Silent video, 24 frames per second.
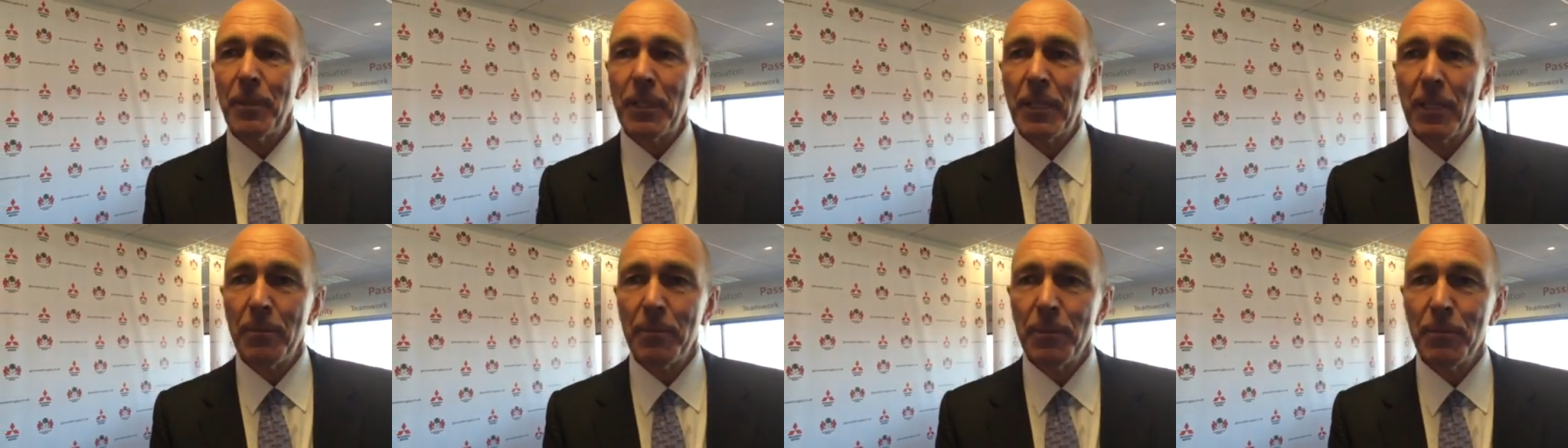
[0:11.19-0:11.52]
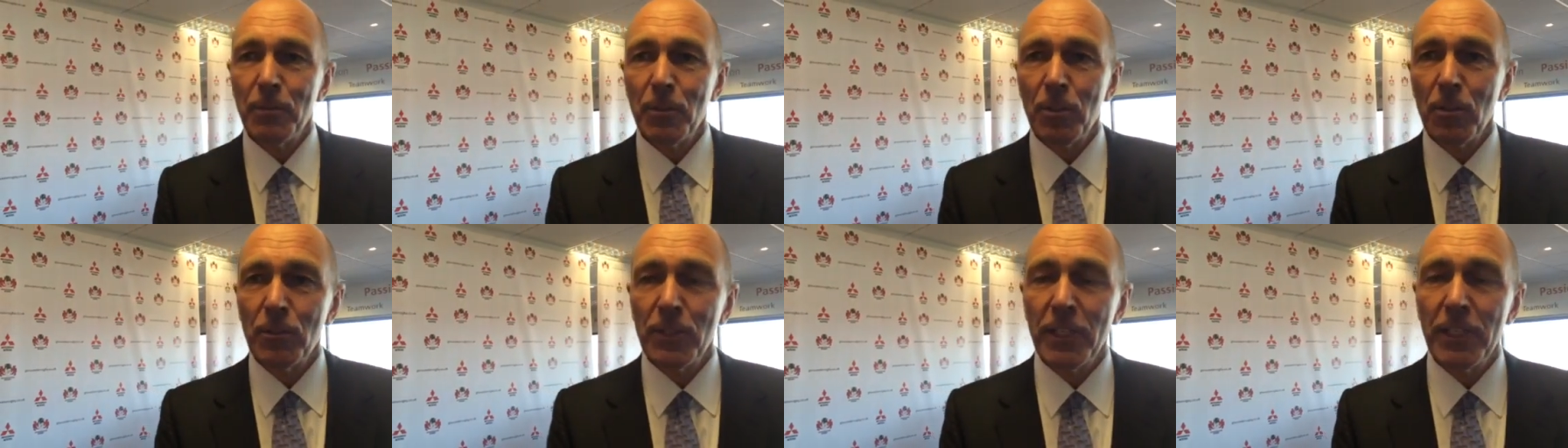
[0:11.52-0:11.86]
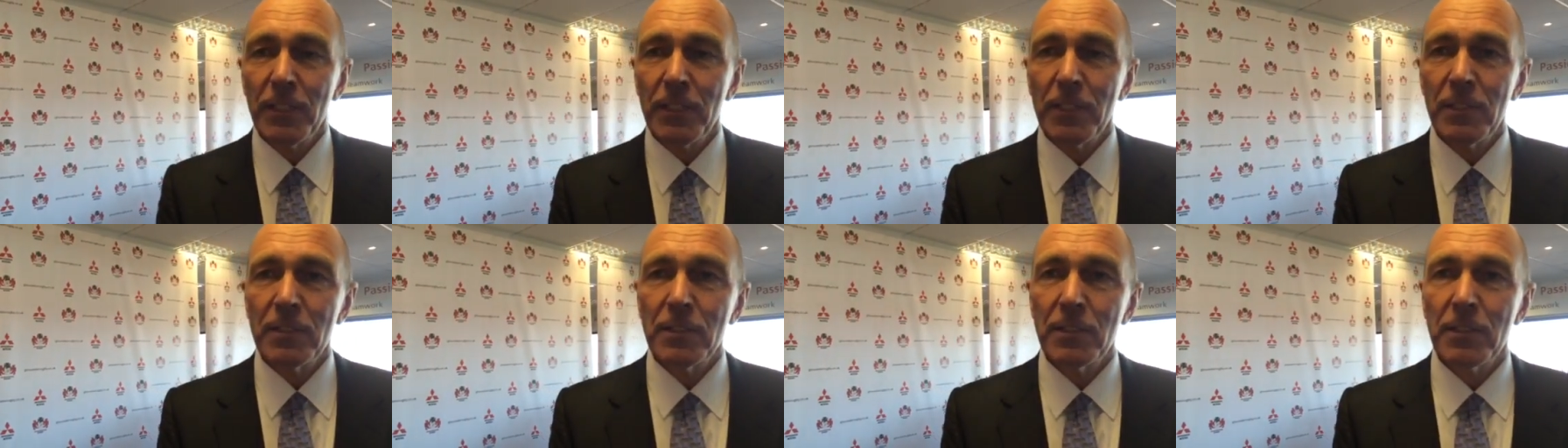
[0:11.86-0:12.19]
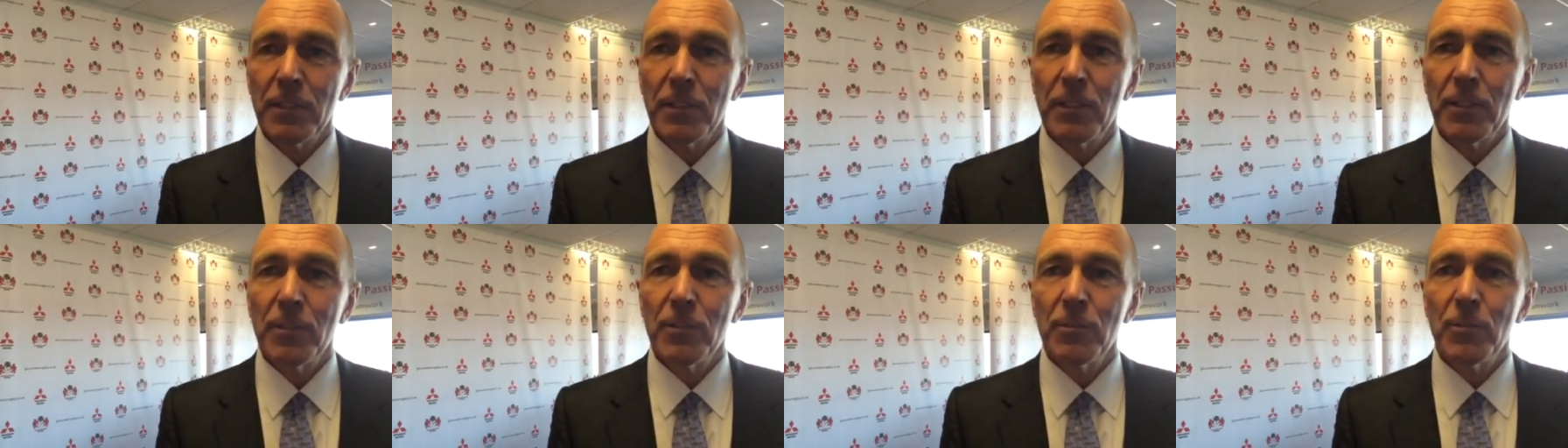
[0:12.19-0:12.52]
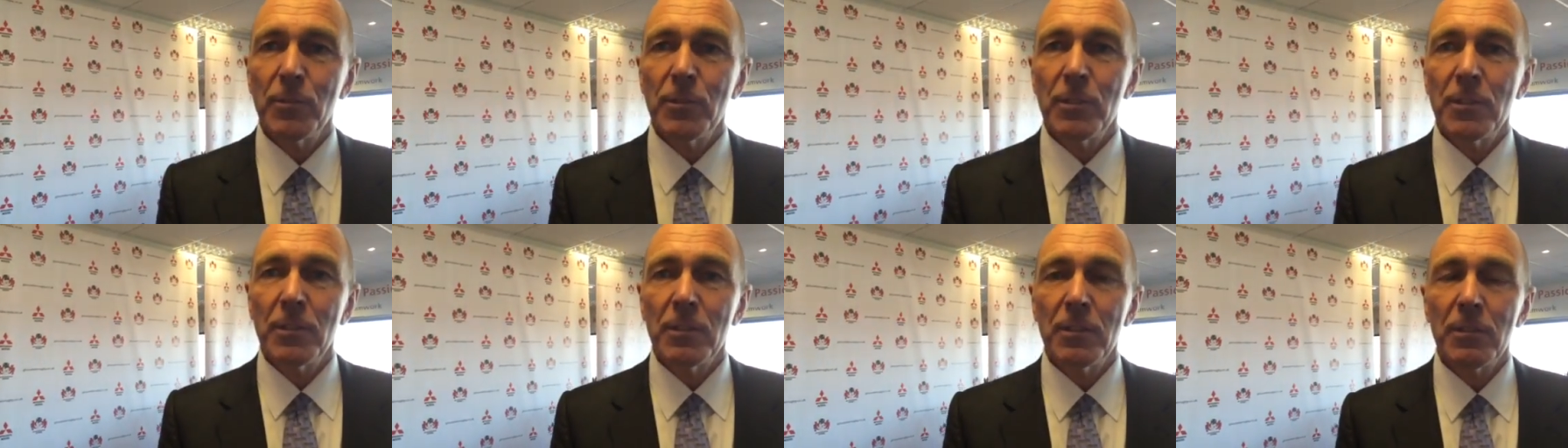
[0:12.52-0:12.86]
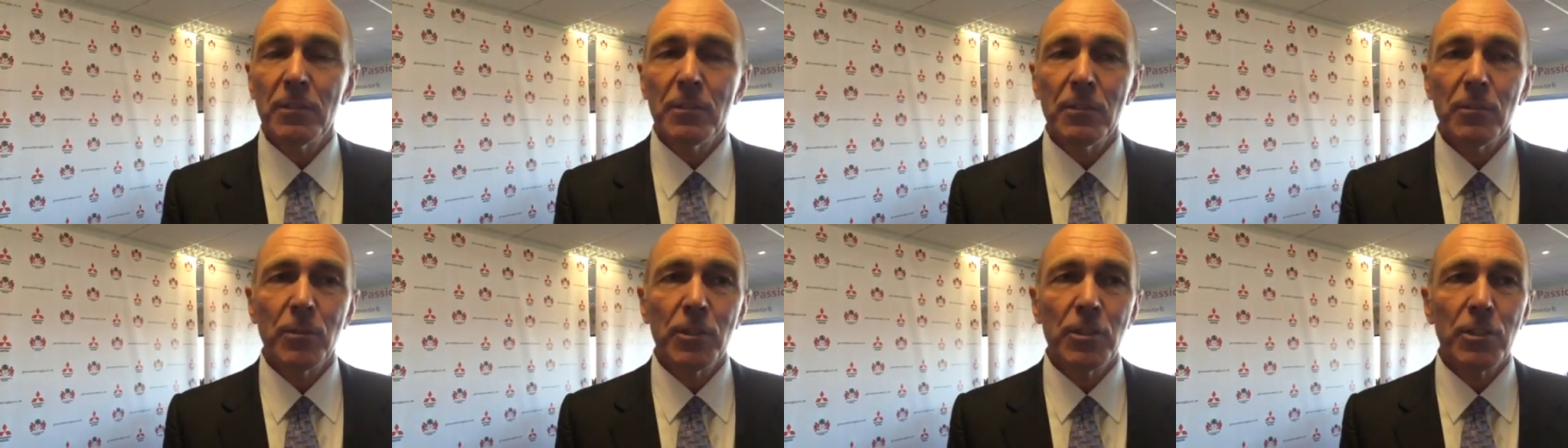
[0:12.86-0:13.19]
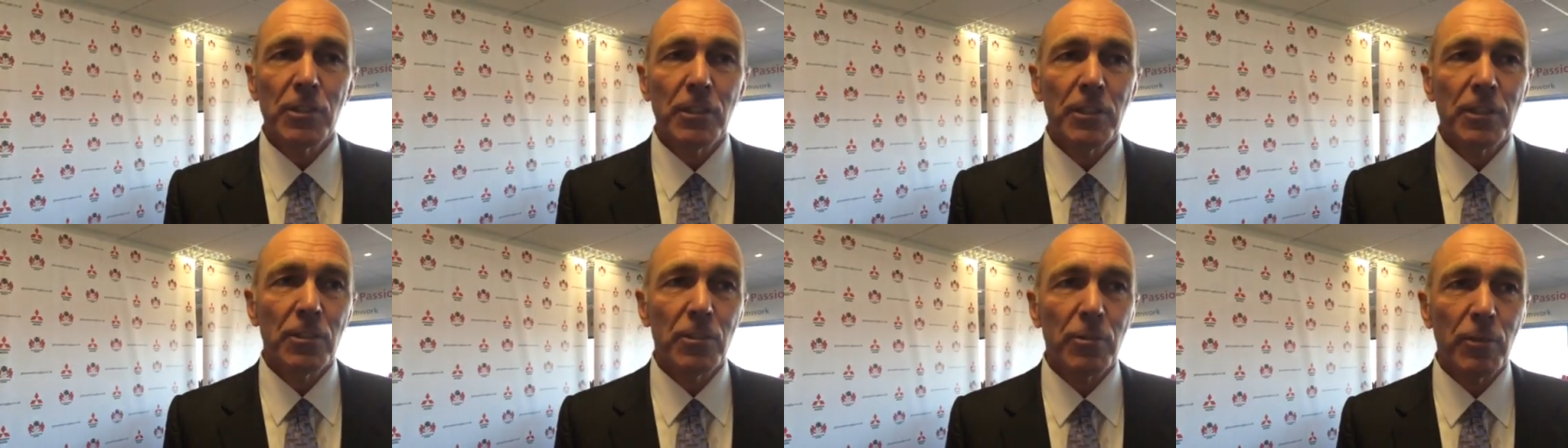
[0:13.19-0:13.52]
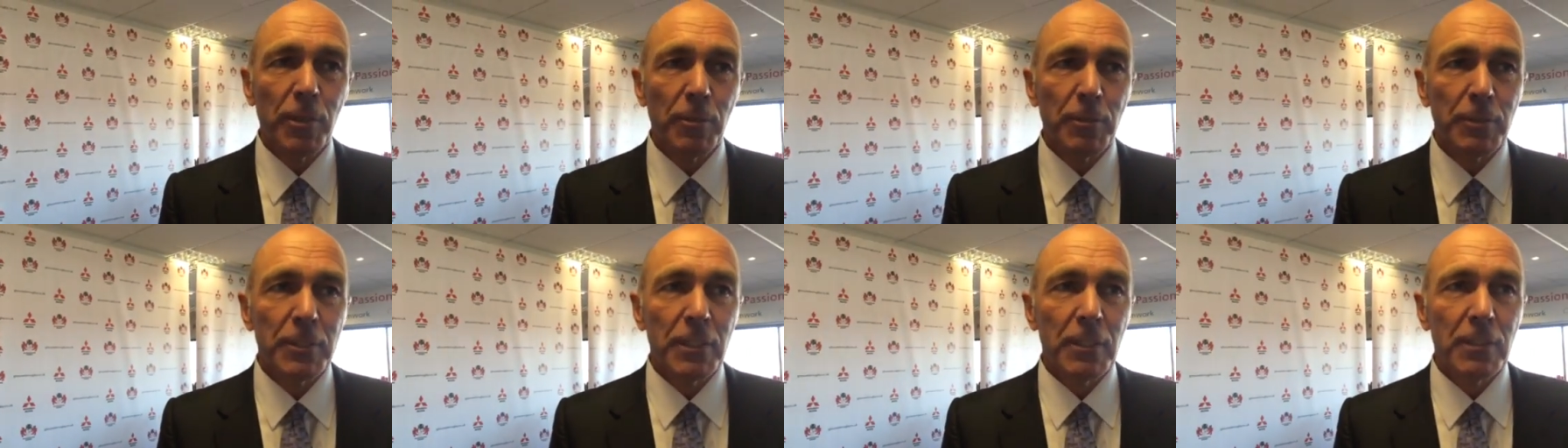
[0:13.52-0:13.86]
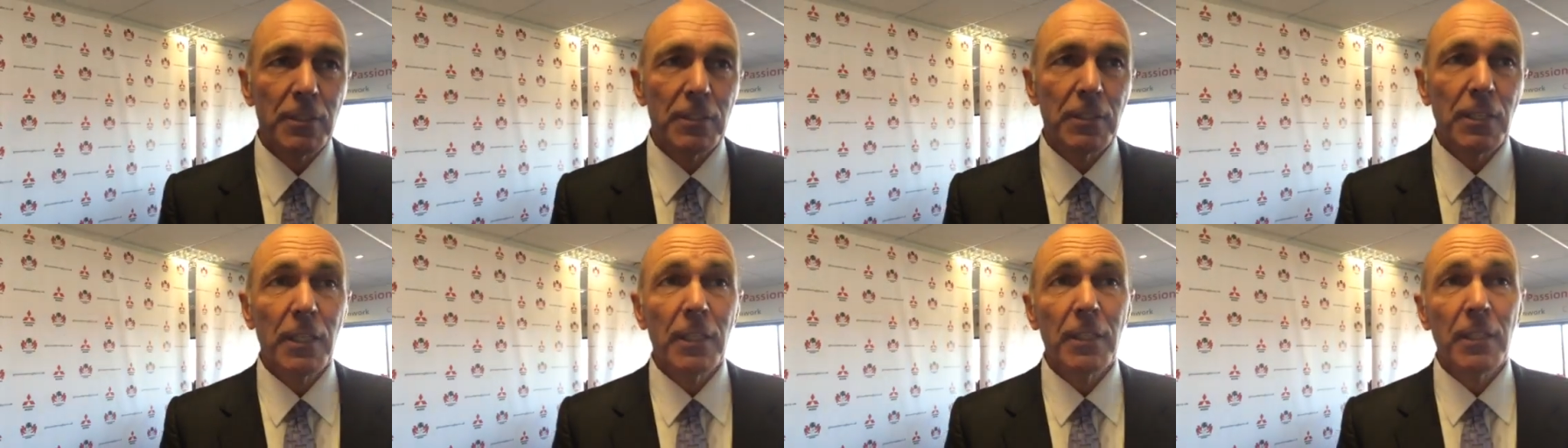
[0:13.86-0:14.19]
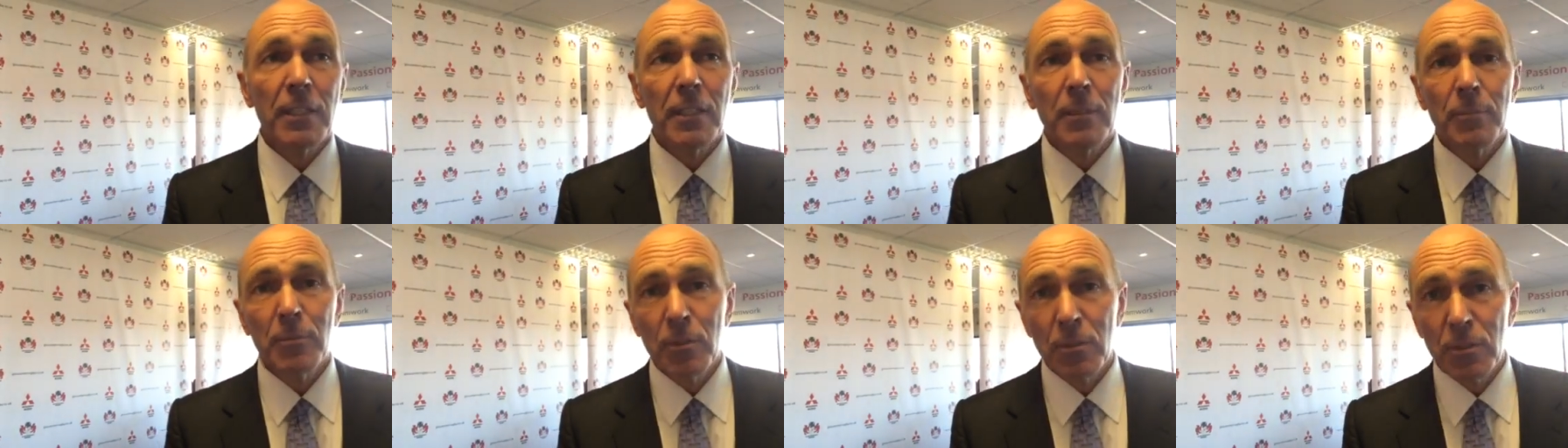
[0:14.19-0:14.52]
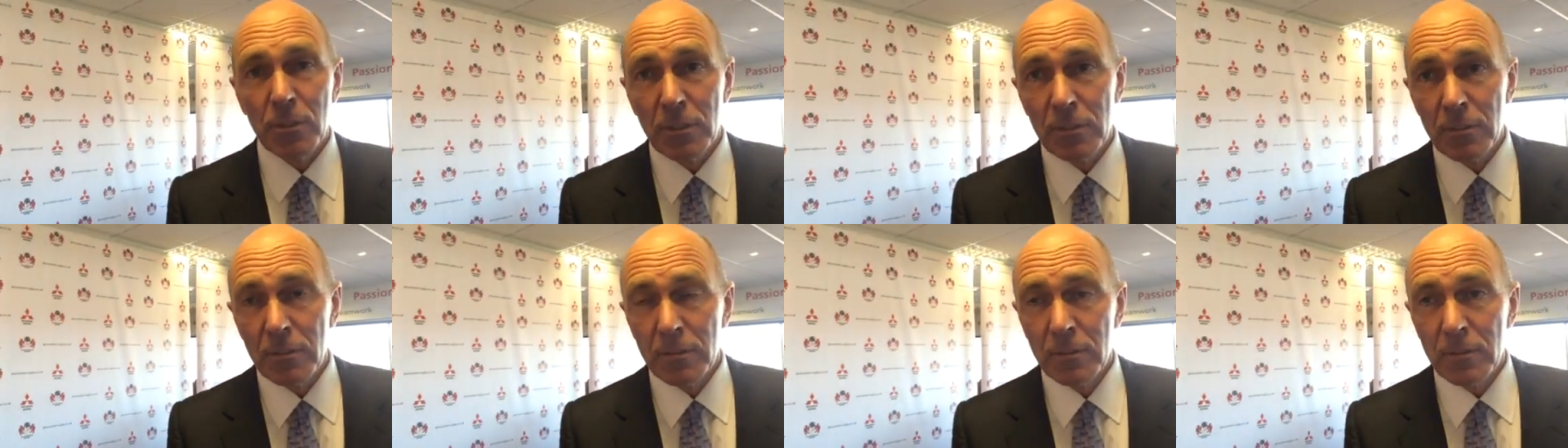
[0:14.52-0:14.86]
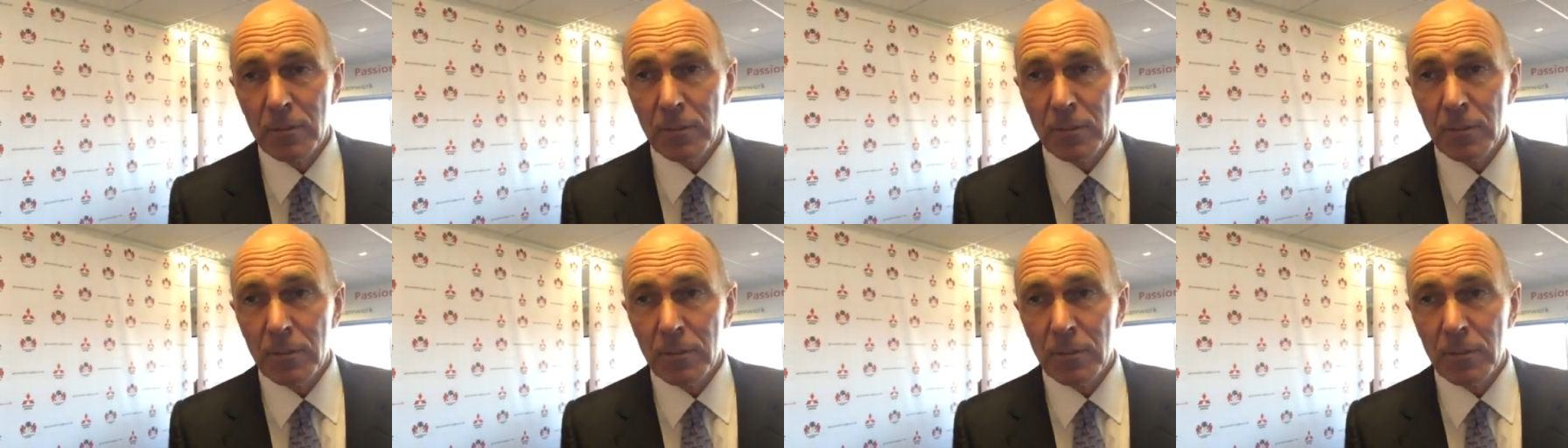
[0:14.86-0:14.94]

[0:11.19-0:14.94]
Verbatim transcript: became involved eight years ago with a, originally a 20% stake. Then I bought a,